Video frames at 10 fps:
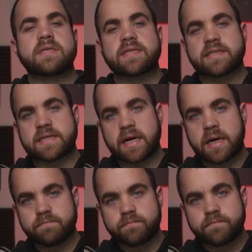to set
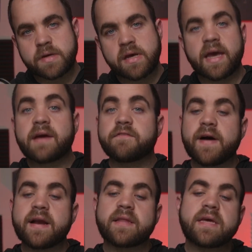up. And
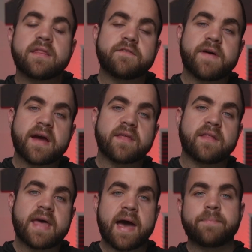finally, the fact that
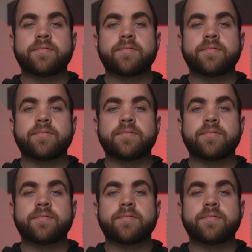the app